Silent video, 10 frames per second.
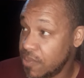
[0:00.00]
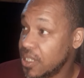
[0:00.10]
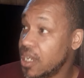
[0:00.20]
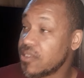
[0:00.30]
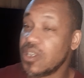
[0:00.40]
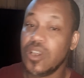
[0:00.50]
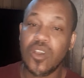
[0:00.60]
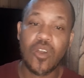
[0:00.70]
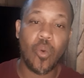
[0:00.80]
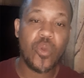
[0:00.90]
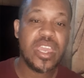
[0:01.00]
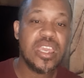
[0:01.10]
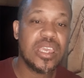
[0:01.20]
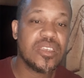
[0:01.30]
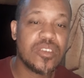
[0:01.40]
is because
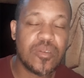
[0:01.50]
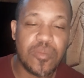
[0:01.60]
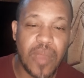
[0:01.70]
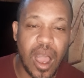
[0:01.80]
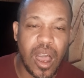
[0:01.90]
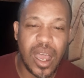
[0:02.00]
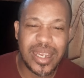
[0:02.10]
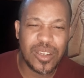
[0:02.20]
we uh